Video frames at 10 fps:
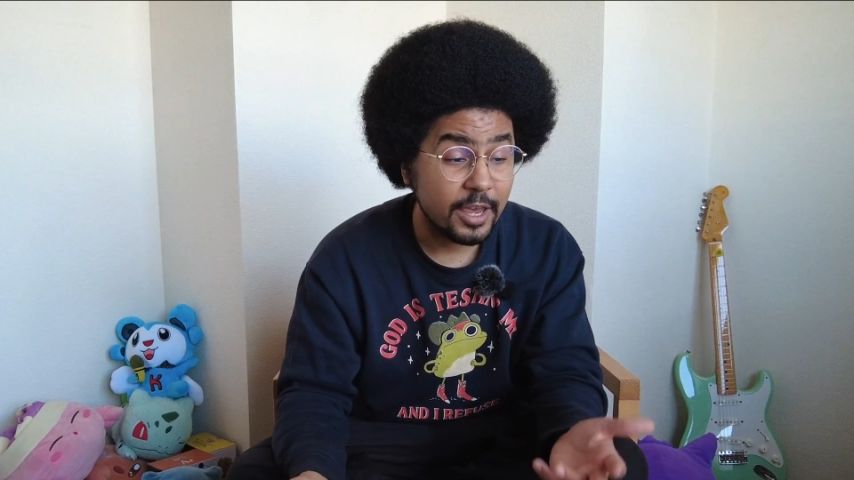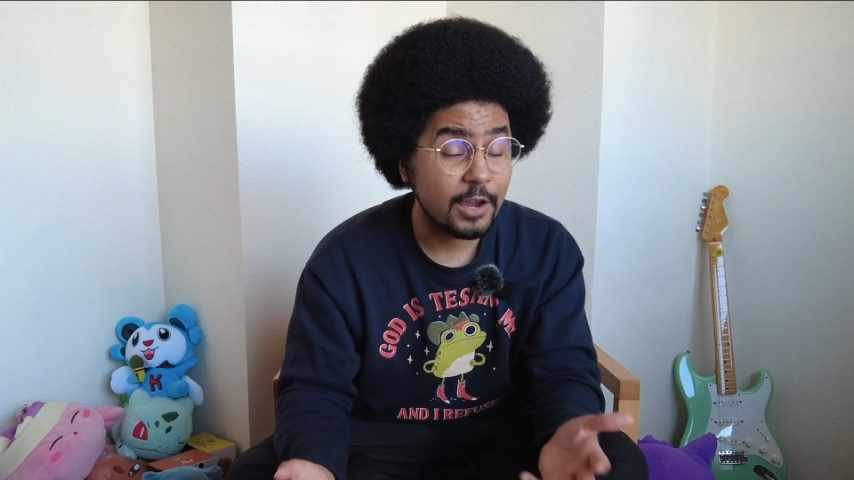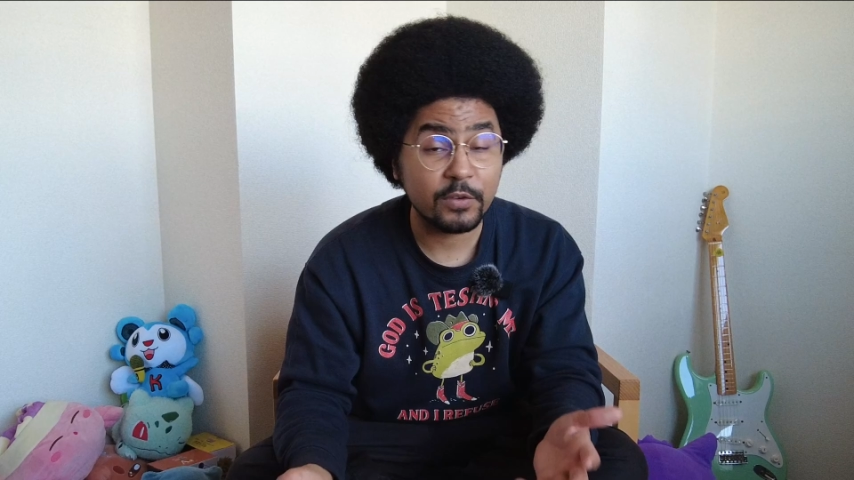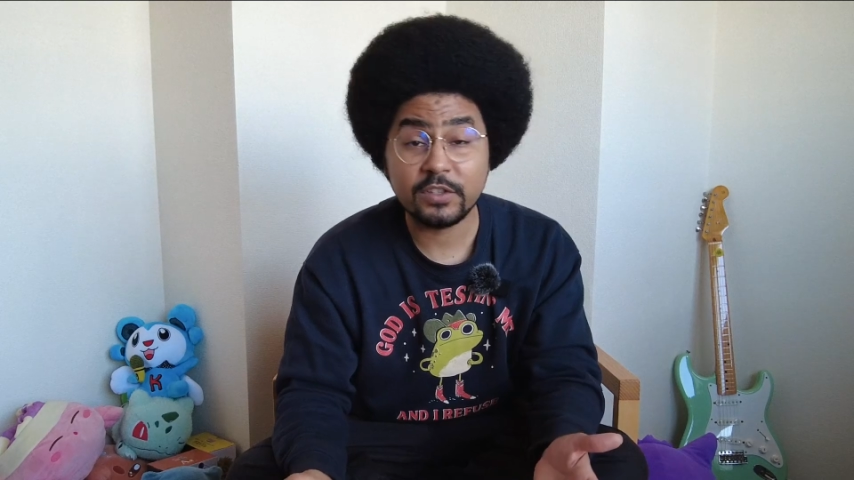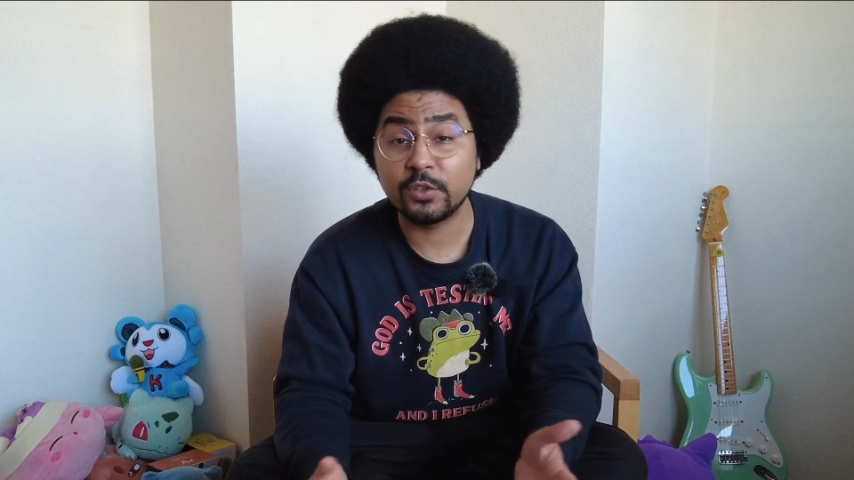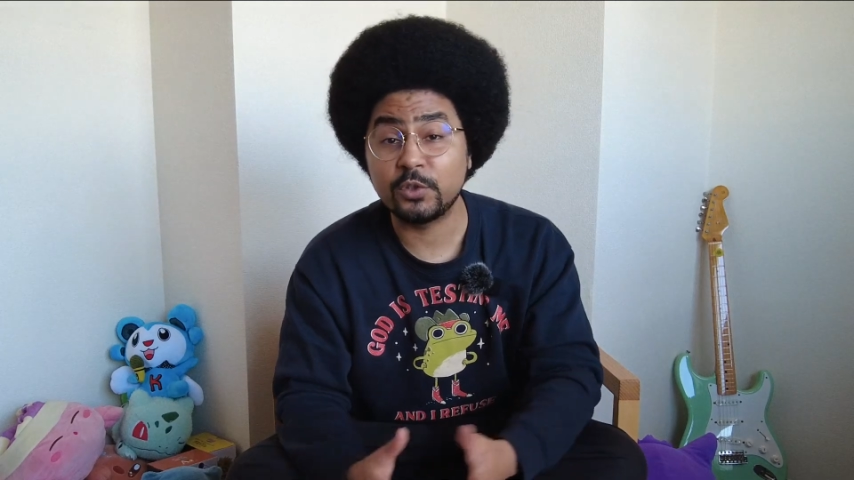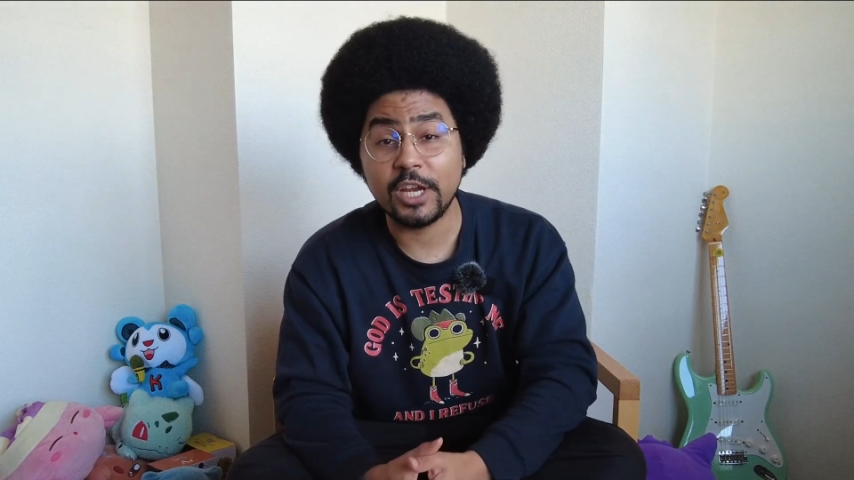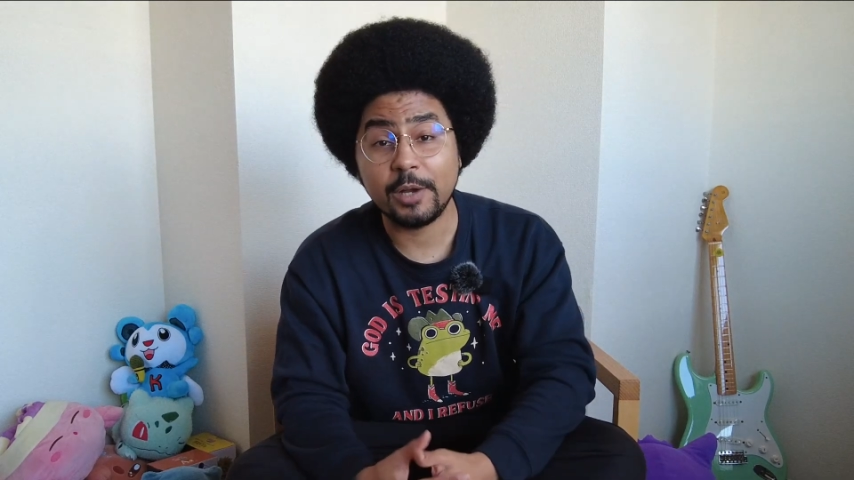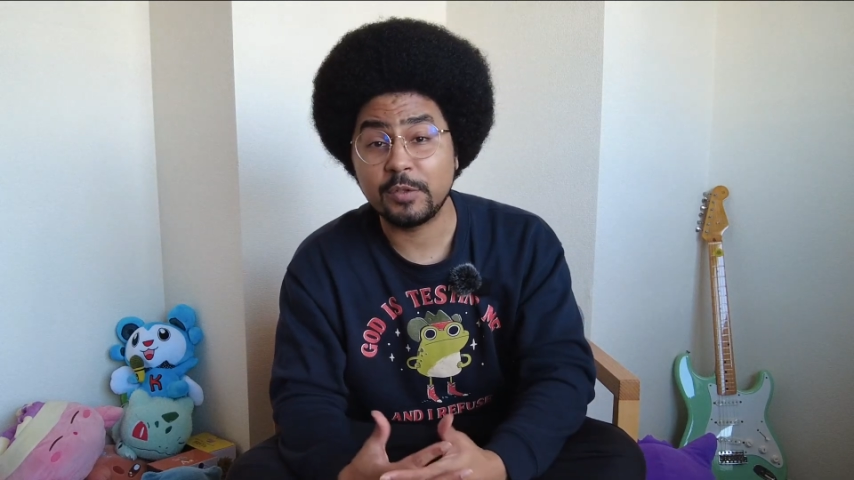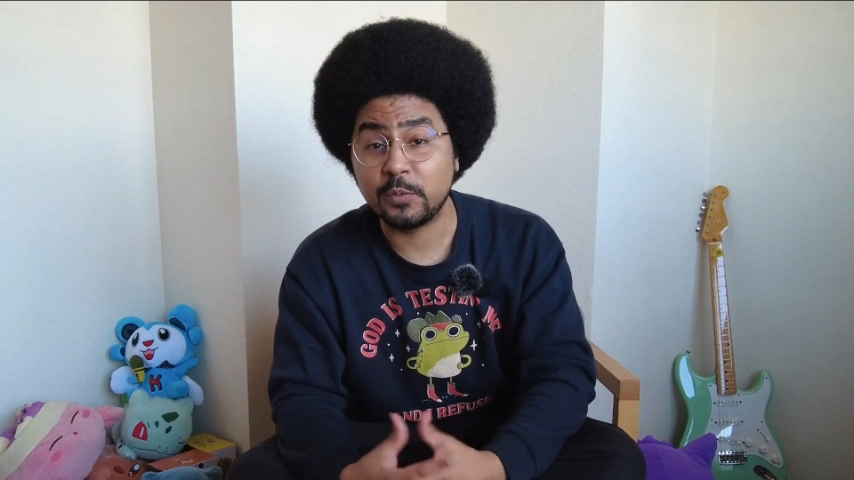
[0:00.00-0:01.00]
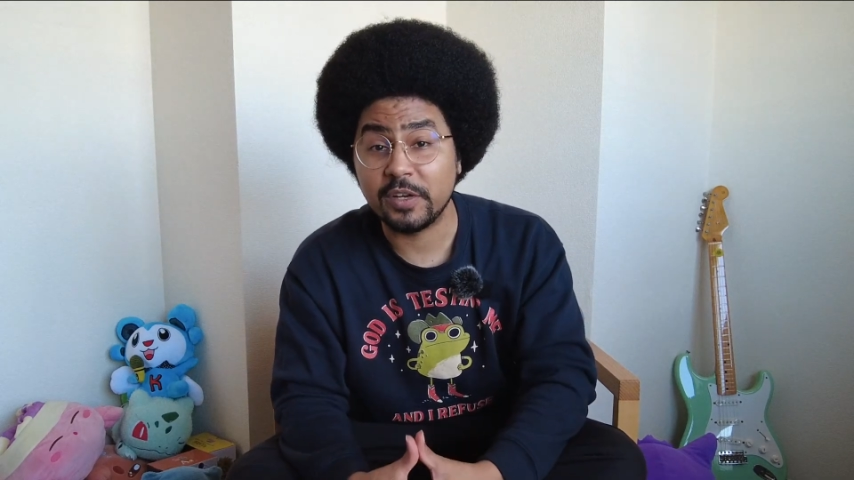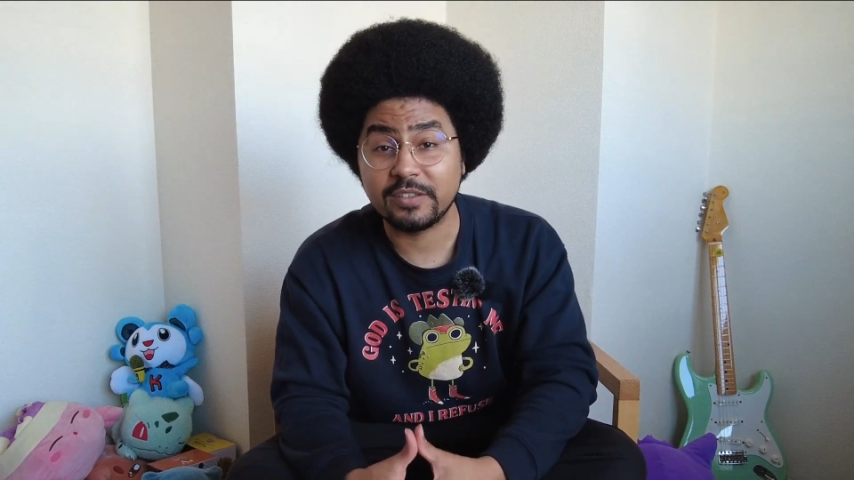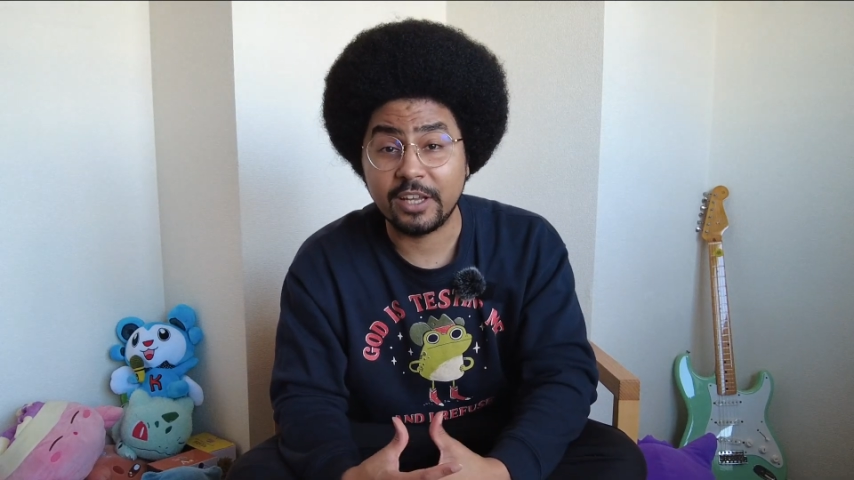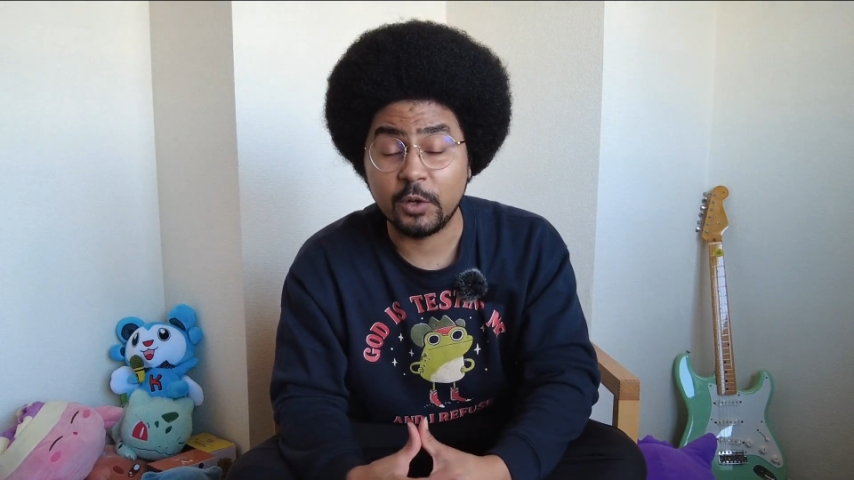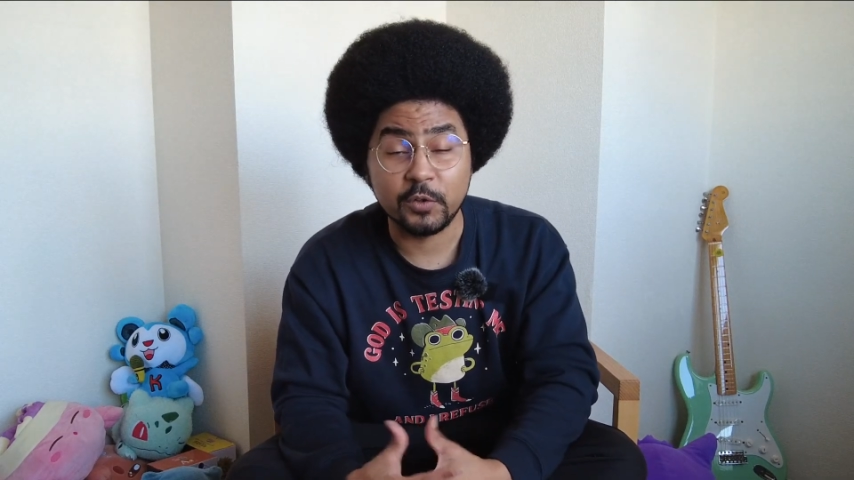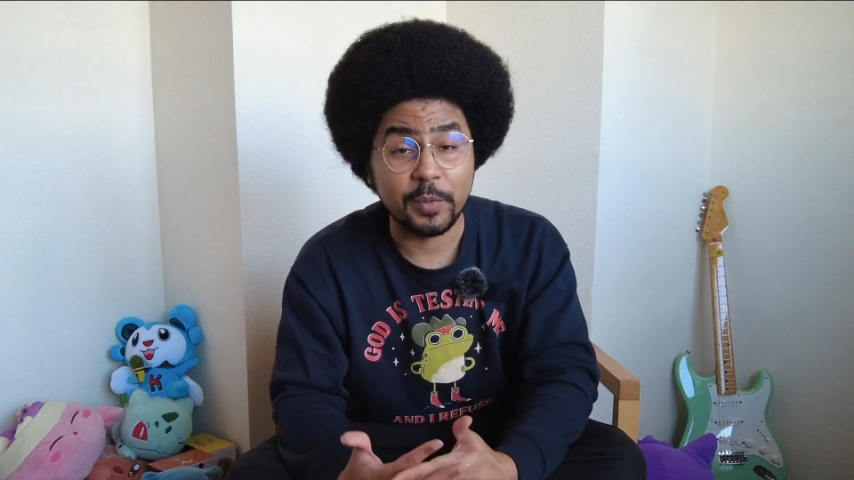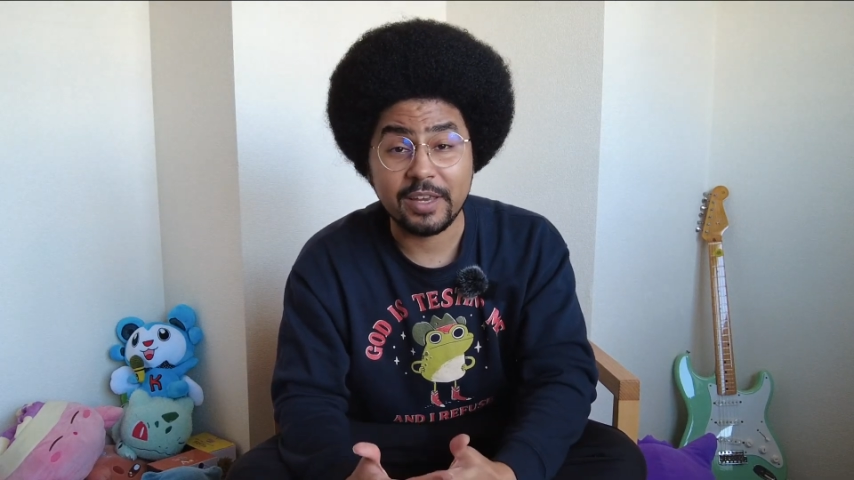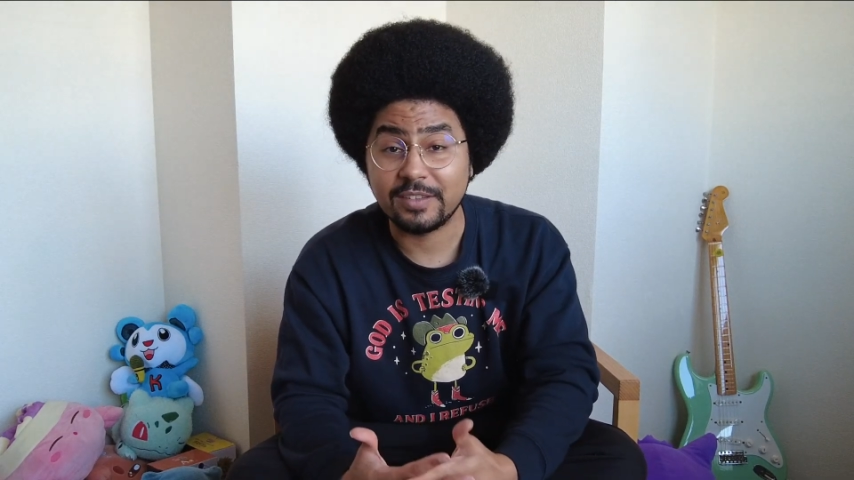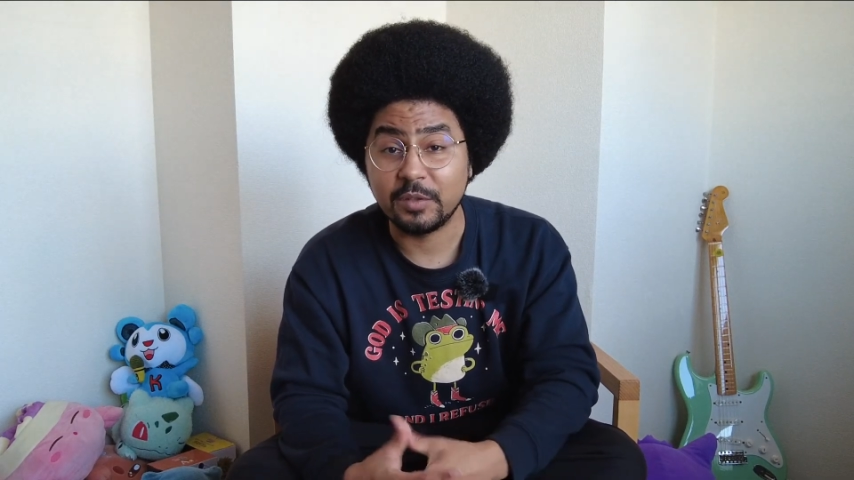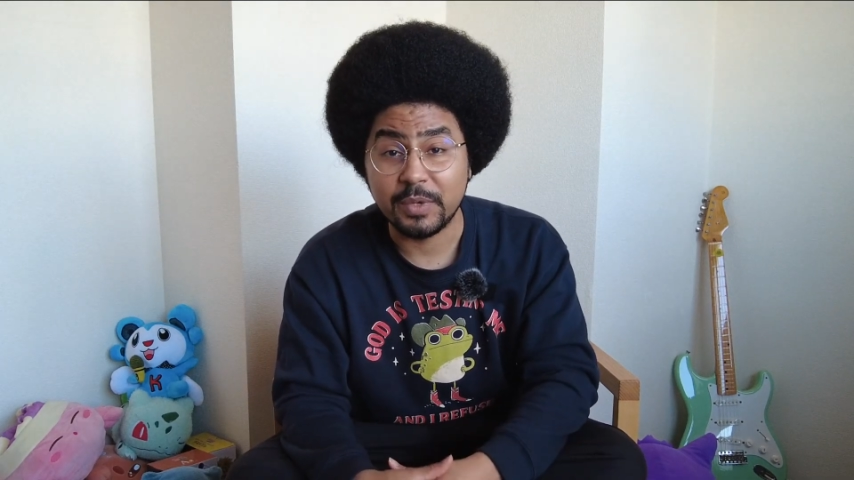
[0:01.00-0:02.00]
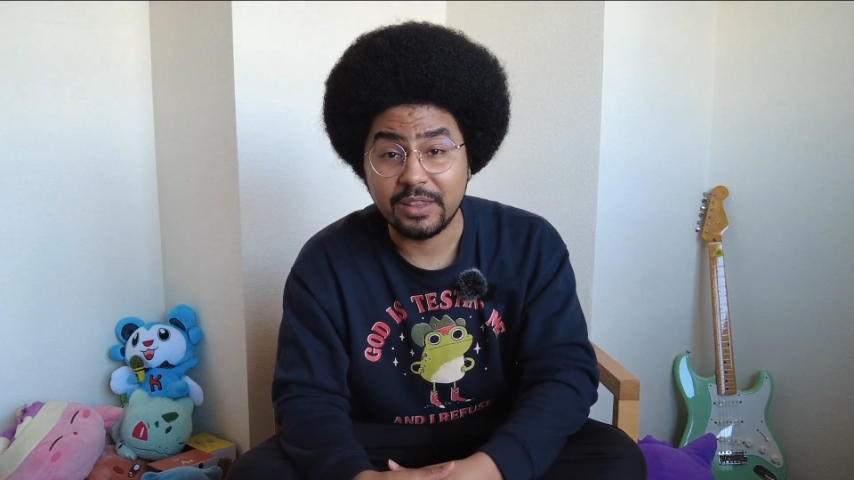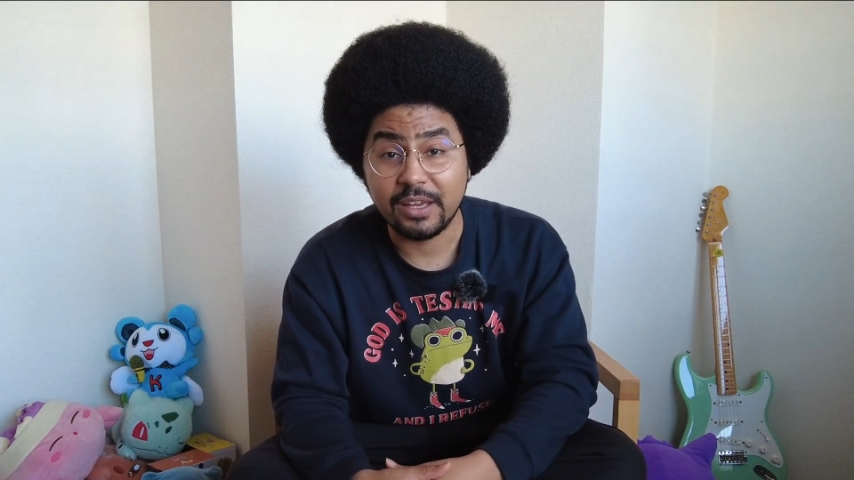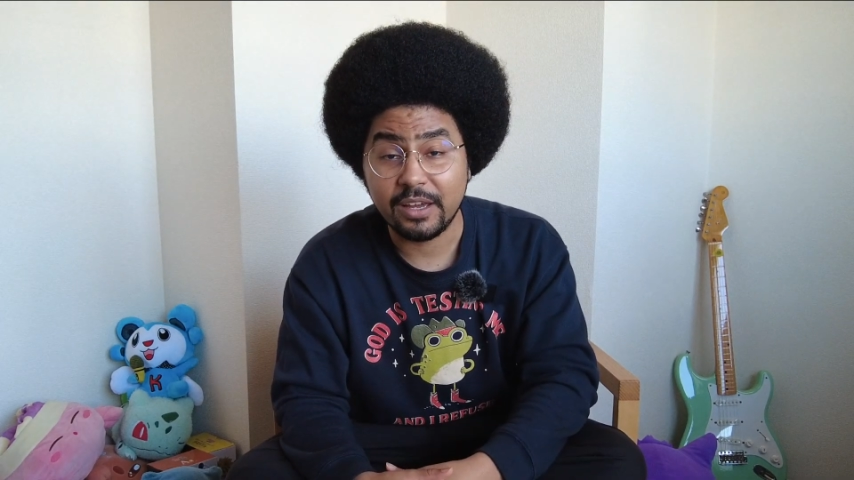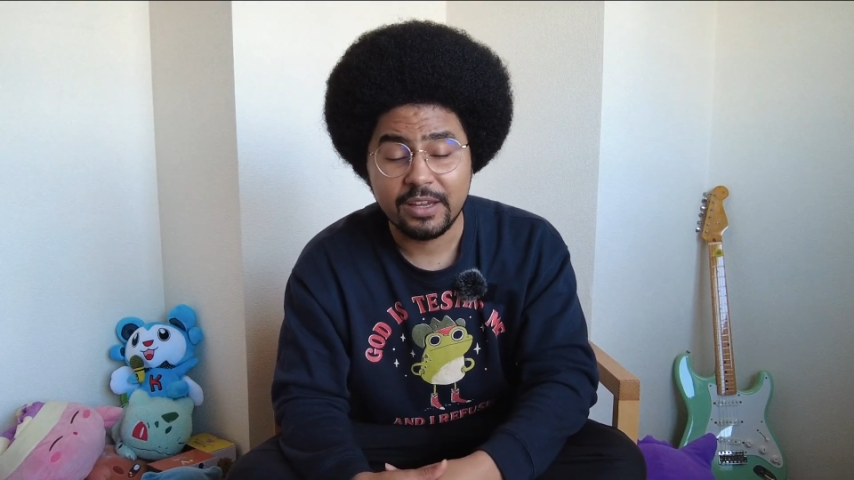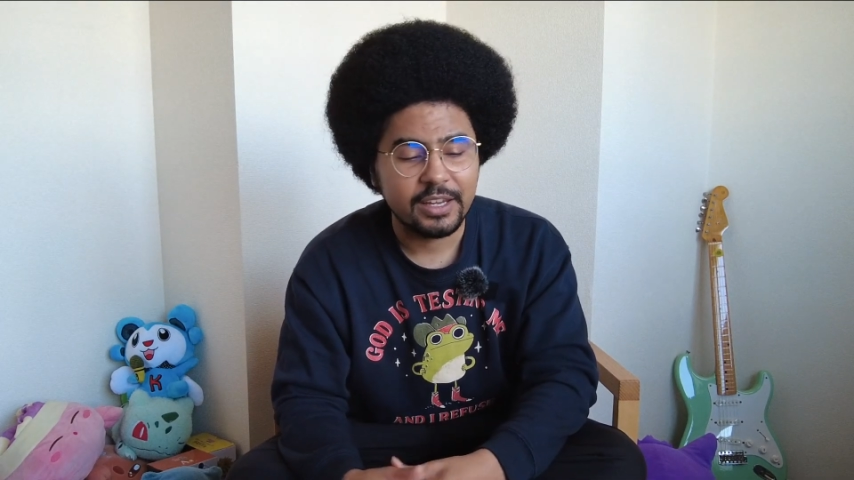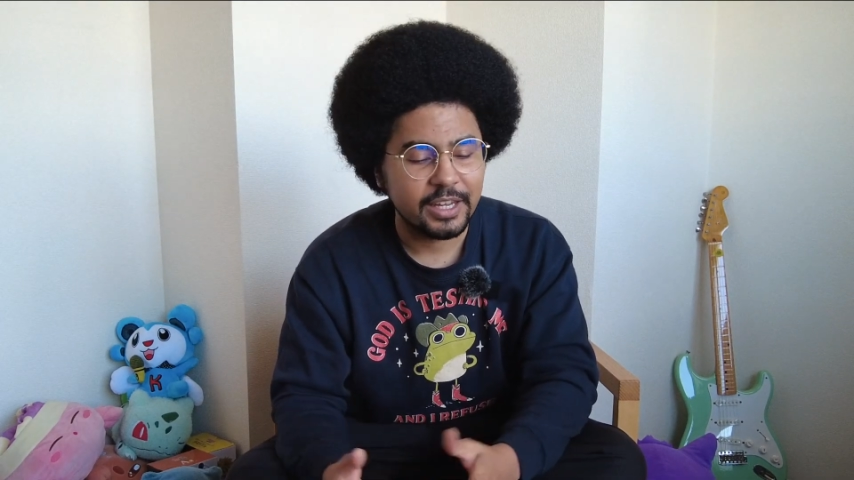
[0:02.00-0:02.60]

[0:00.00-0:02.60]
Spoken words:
Every single Japanese person I know has basically been there.